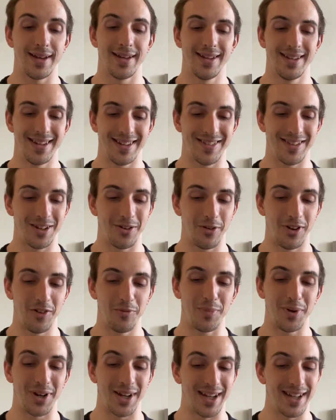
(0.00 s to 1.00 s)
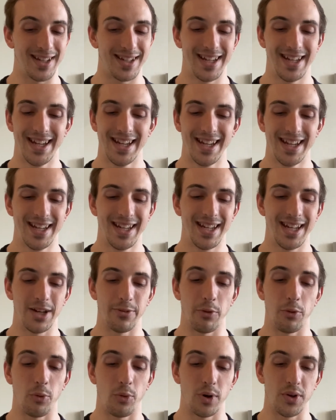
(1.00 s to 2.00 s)
That's a good way of putting it. It
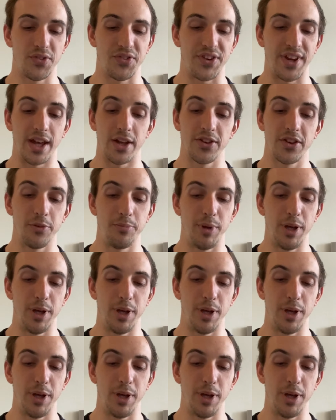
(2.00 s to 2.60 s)
rewards talented